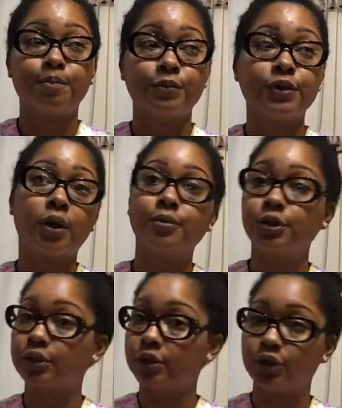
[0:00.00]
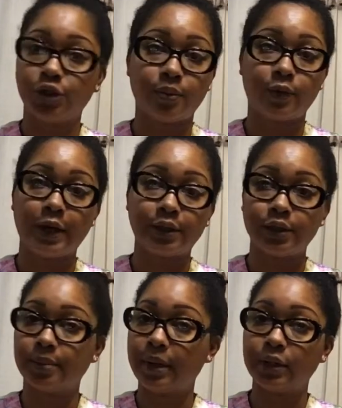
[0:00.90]
So I'm just going to jump right
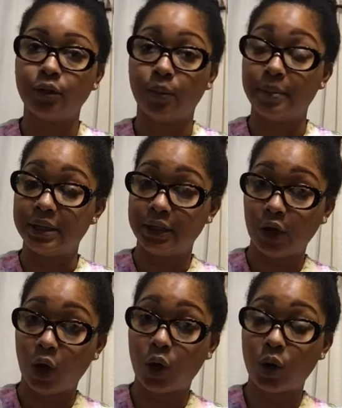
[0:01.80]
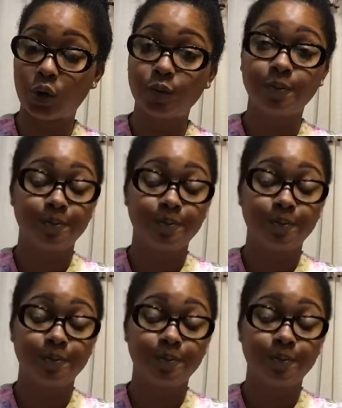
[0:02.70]
into my little mini haul.